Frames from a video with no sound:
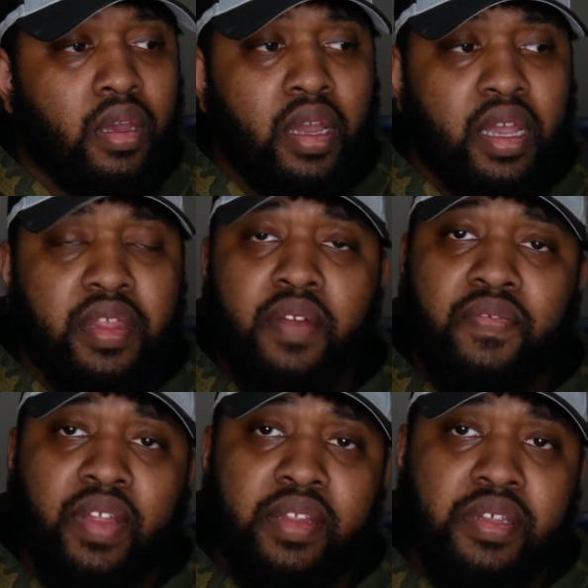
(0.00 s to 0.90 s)
He then
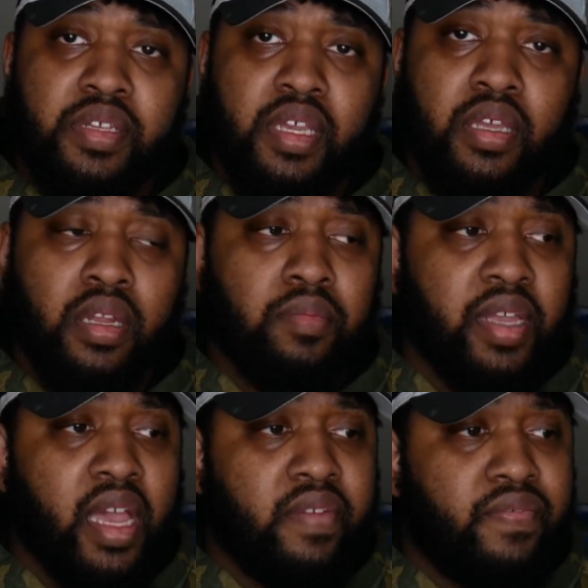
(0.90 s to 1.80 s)
fled the scene and
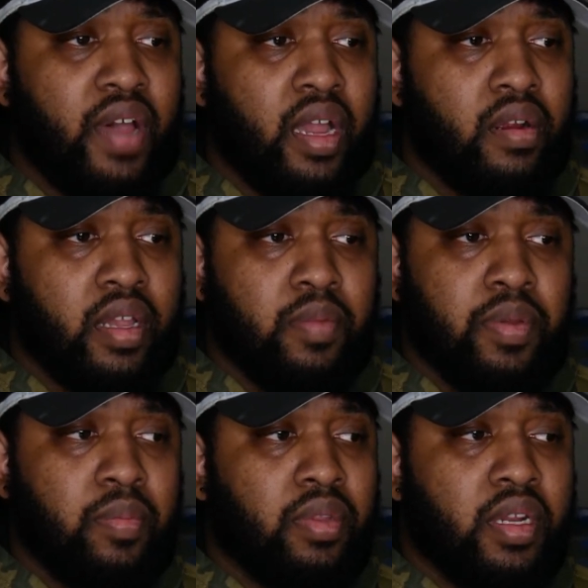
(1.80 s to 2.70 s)
began firing at
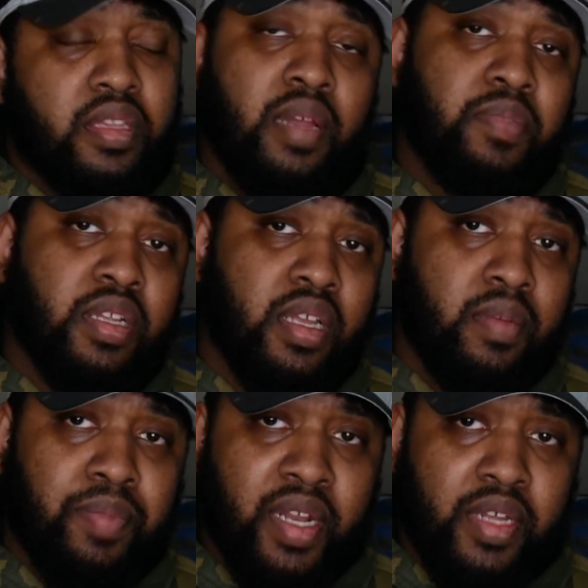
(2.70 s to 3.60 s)
people and attempting to
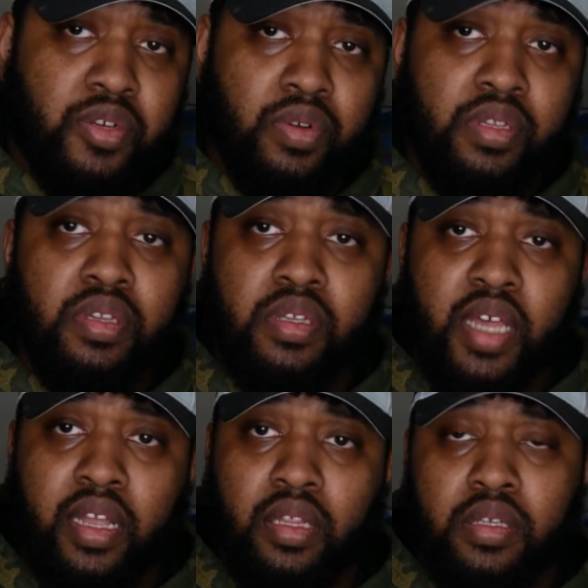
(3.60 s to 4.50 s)
hit pedestrians and
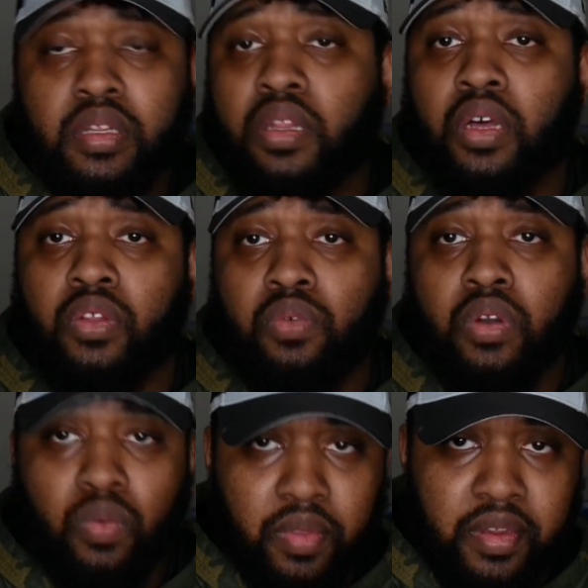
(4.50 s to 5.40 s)
cyclists along the
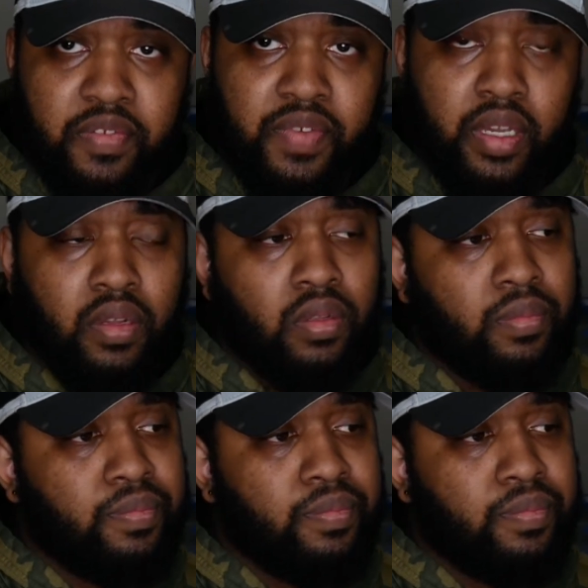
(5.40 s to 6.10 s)
road with his vehicle.